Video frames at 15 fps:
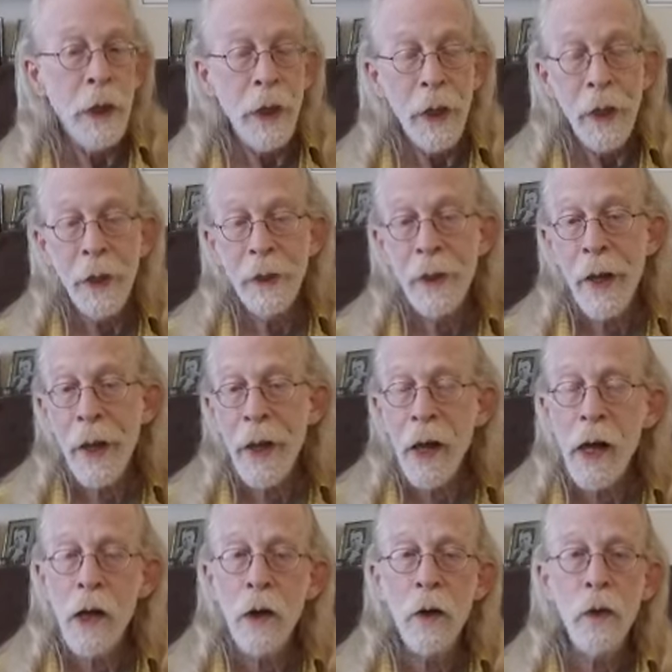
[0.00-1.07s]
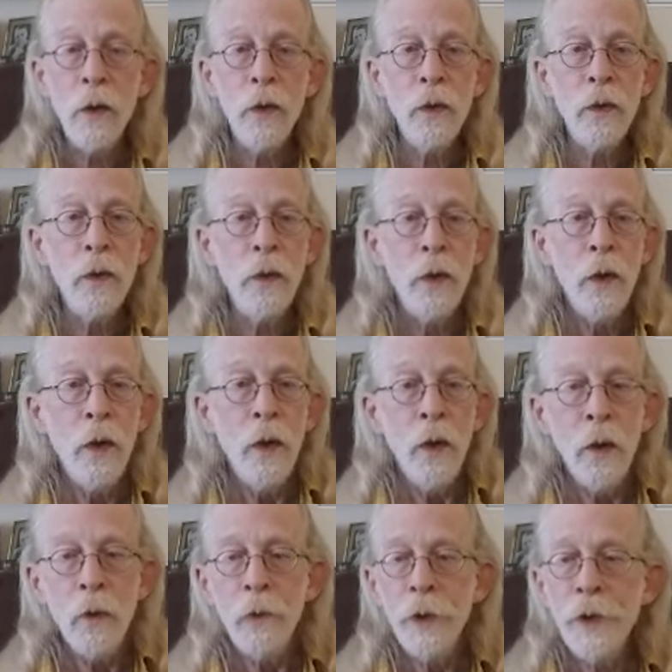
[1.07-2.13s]
and now
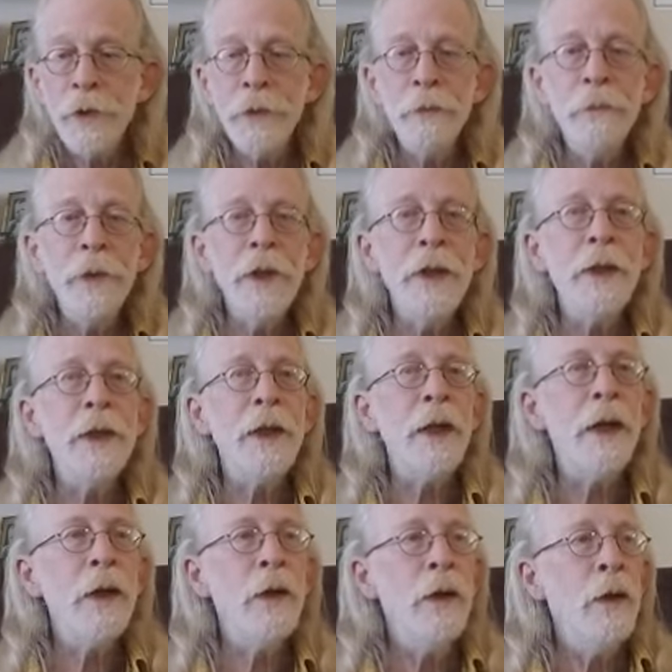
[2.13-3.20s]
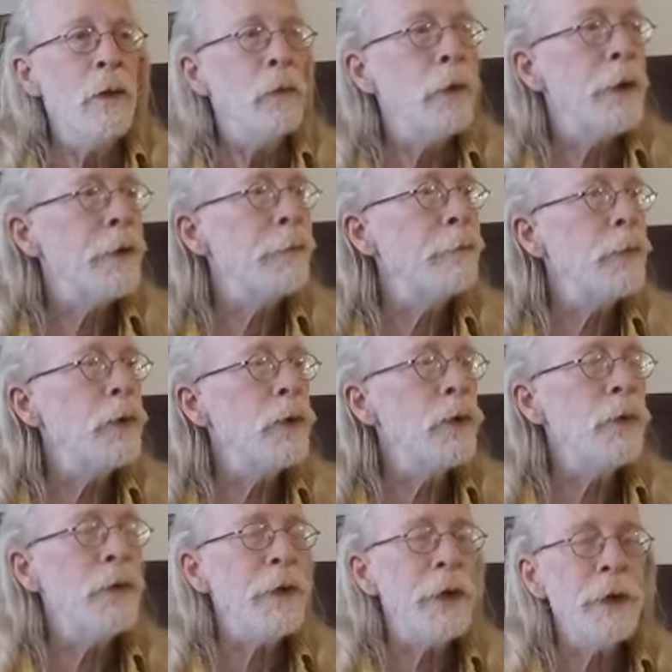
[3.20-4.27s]
with media, with
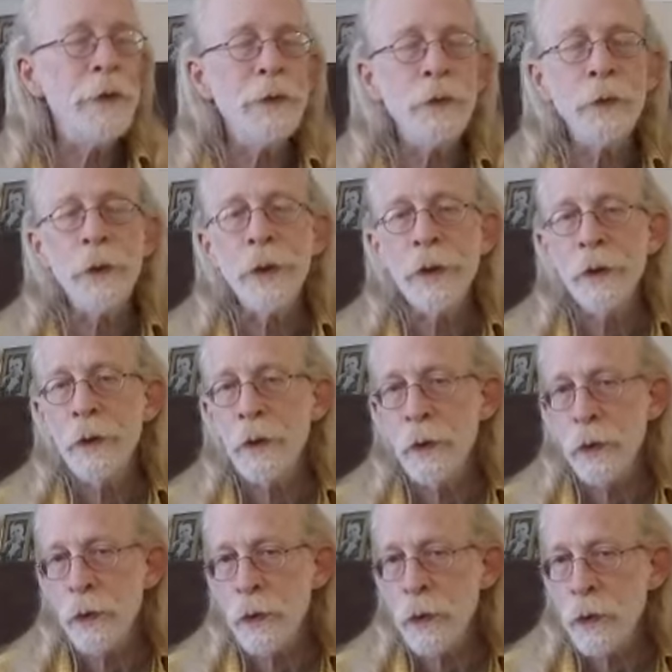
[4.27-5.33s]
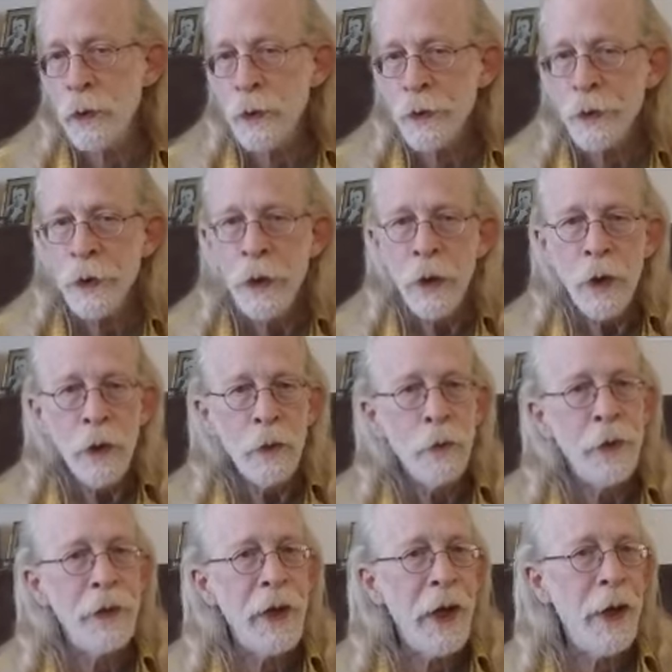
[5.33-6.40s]
movies, with news,
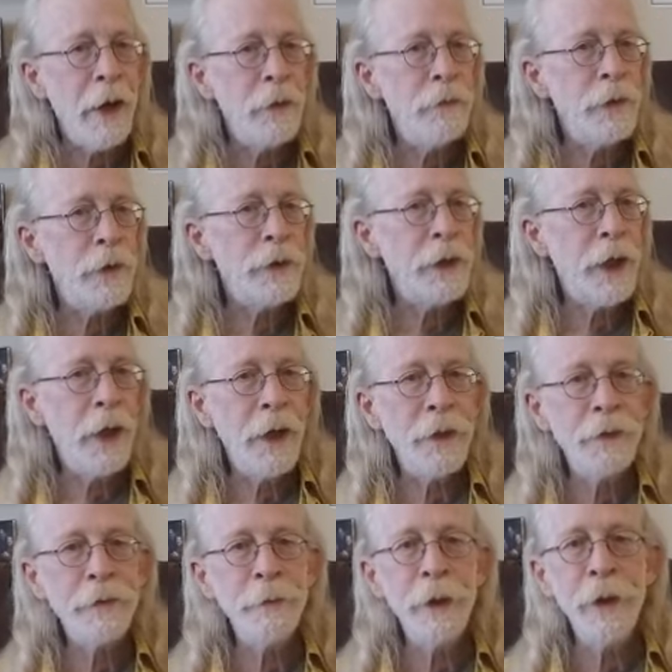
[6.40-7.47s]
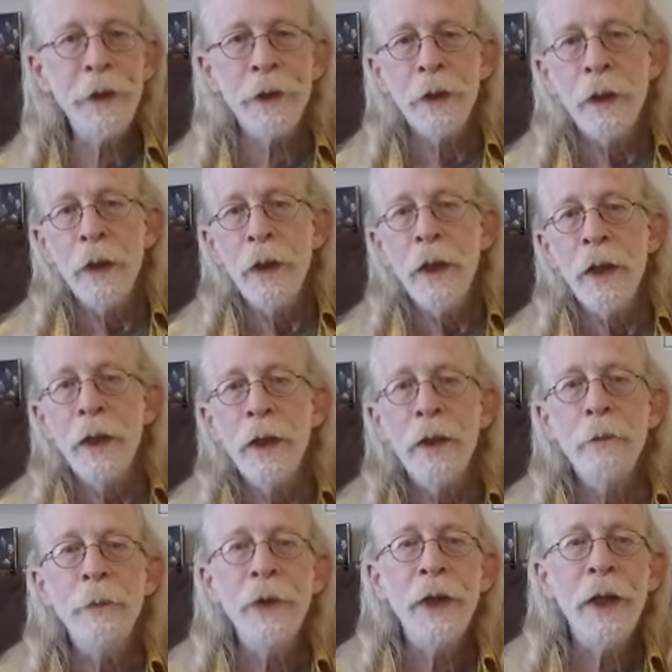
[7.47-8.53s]
with advertisement,
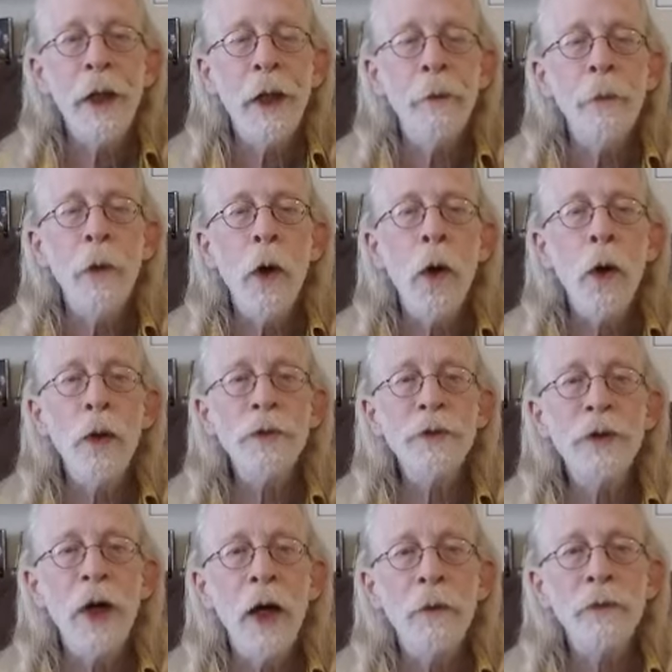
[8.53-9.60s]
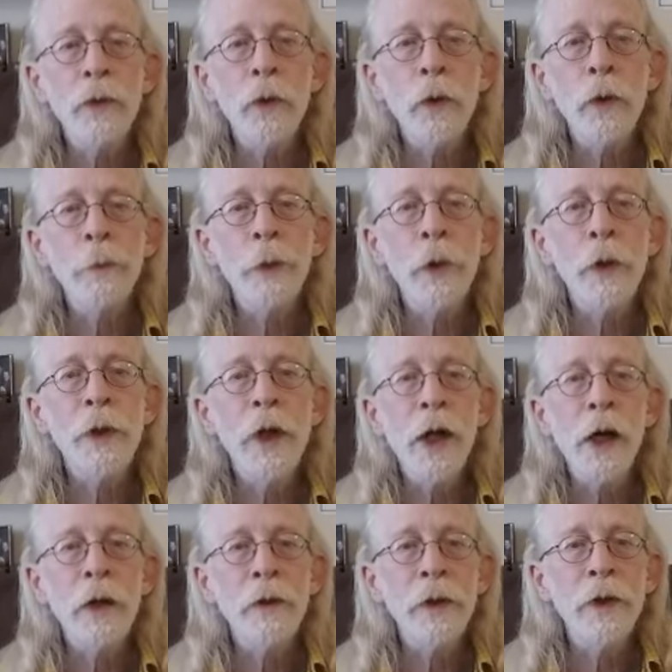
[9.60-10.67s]
it became all softcore
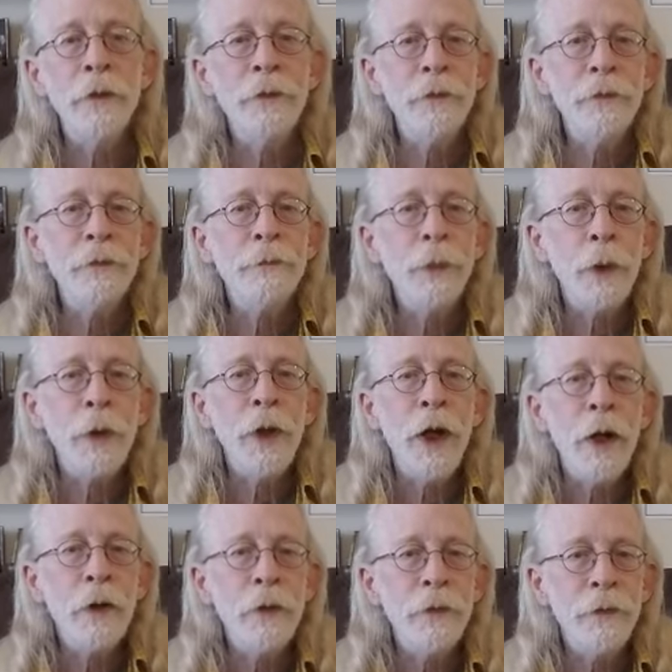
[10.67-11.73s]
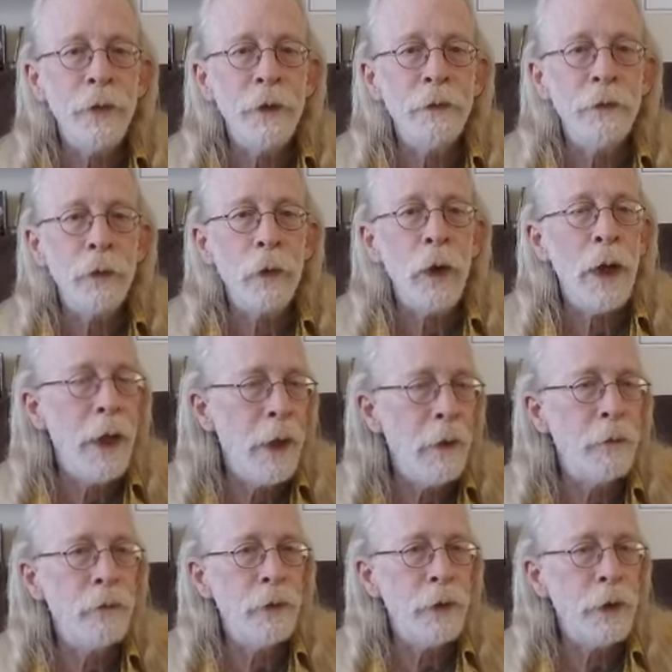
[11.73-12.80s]
pornography, pornography for
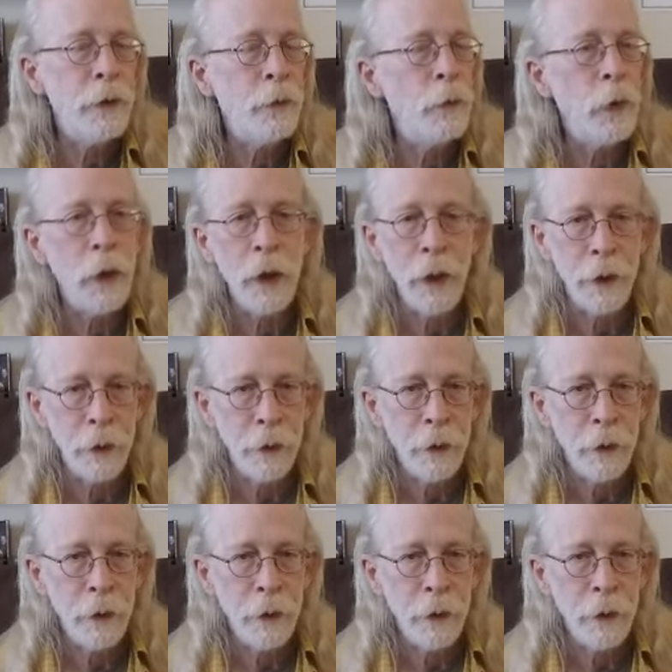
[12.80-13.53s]
everyone.